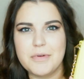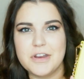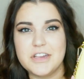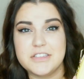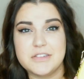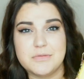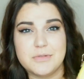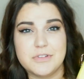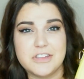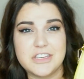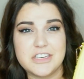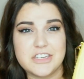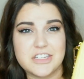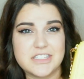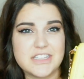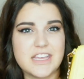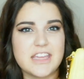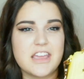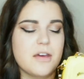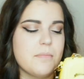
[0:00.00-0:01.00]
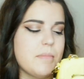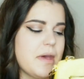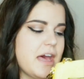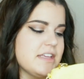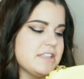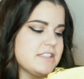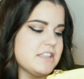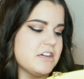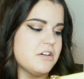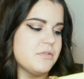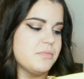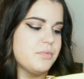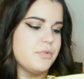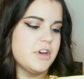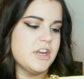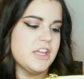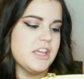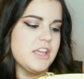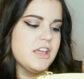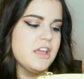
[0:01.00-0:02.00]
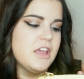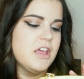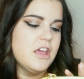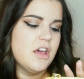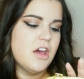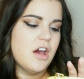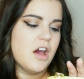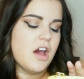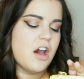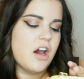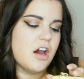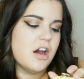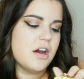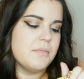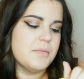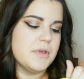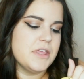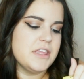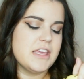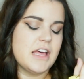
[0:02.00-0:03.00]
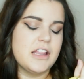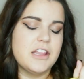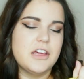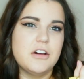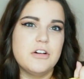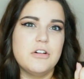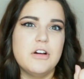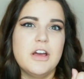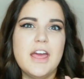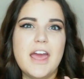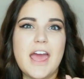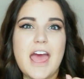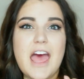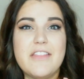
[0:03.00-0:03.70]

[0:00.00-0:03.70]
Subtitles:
but it's really just like a pastel pretty yellow.